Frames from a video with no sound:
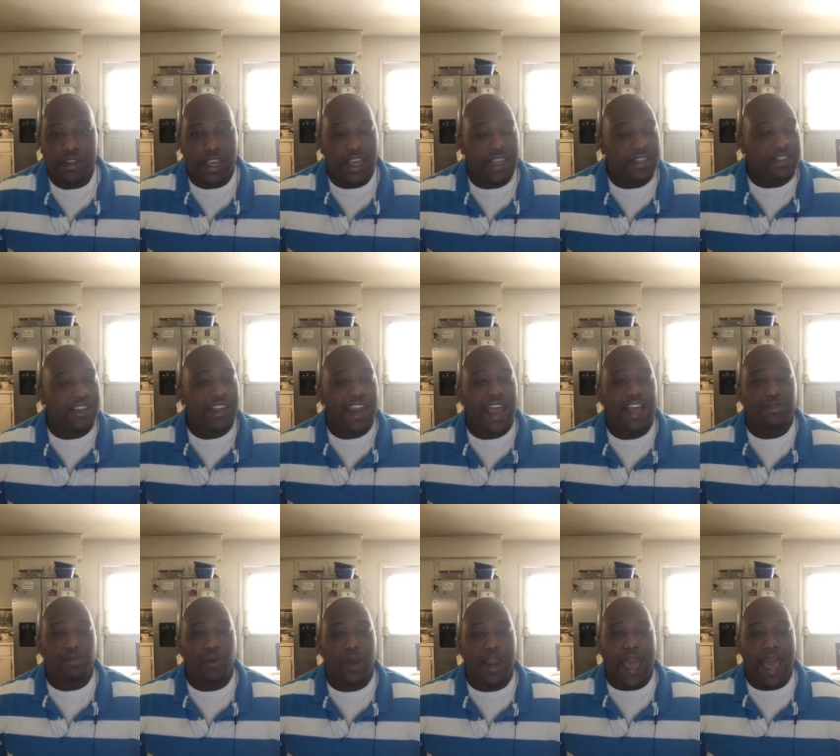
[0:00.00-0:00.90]
And see,
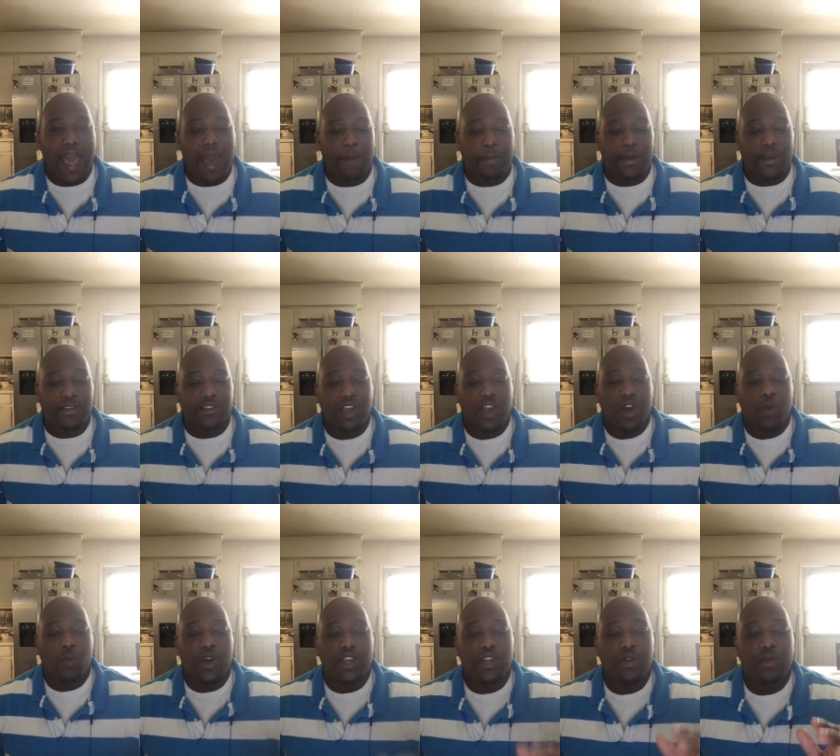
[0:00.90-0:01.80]
that's what happens
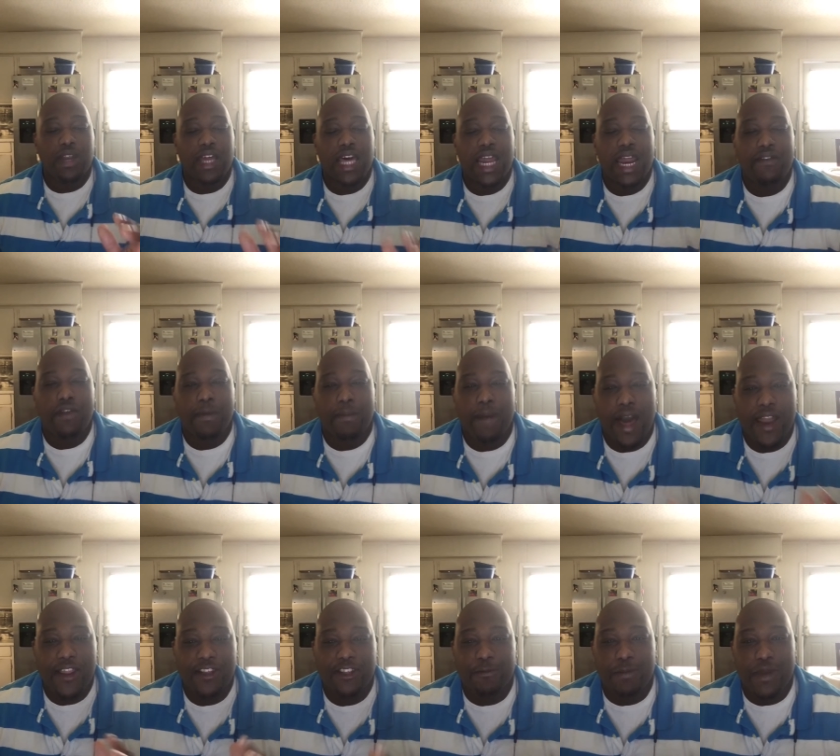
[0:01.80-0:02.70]
when you let
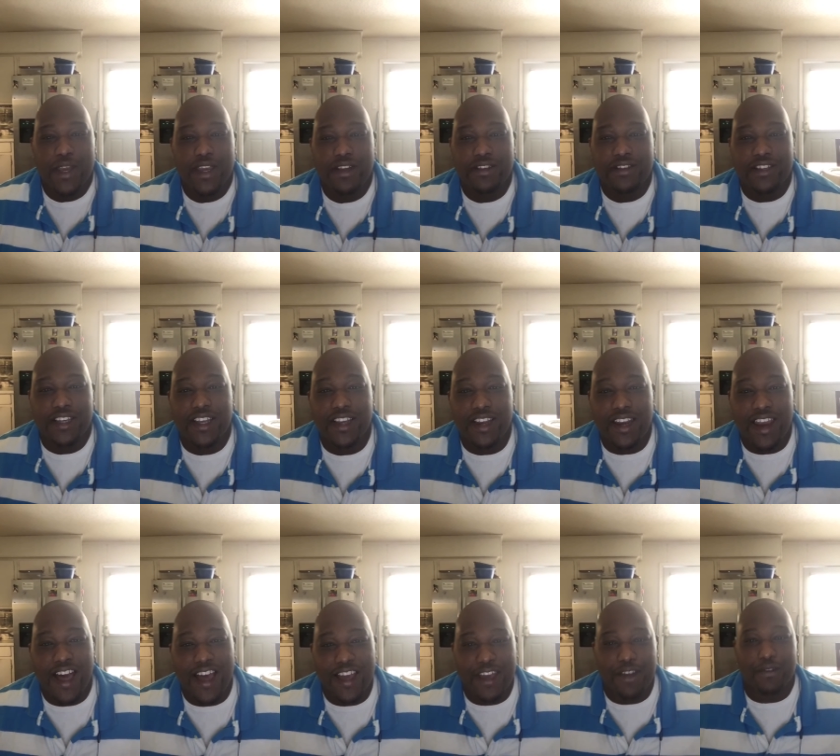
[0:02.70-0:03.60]
everybody speak into your
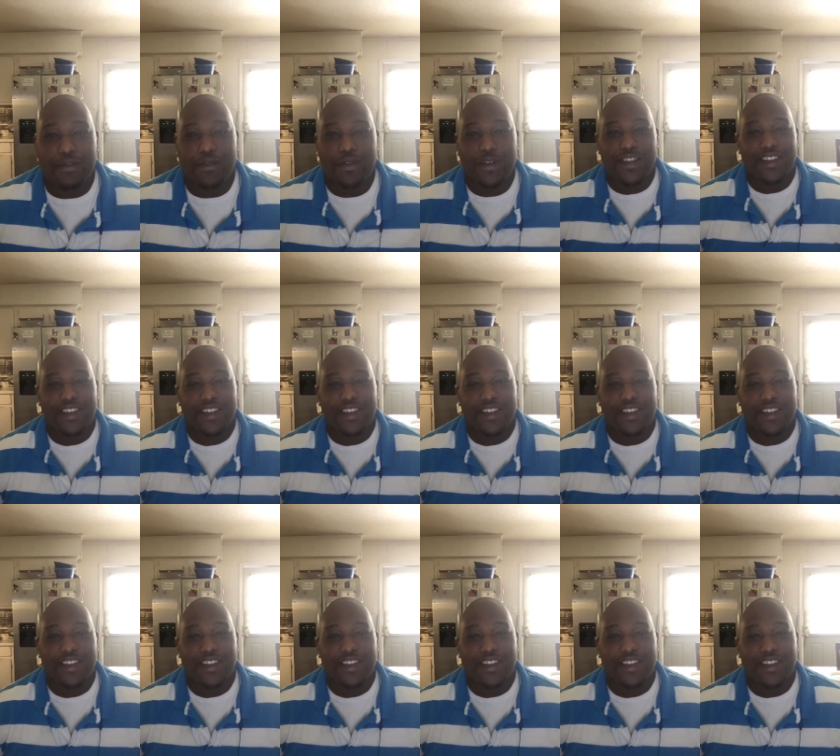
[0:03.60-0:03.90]
life.